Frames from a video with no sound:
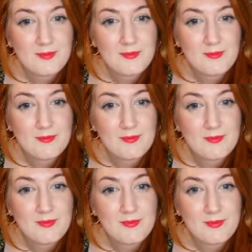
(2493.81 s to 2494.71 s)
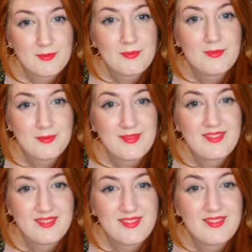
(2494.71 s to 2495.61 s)

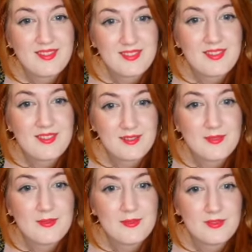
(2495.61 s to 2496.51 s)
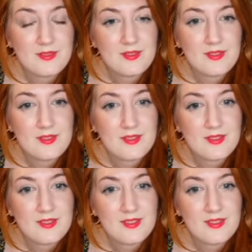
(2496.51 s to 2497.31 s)
[no speech]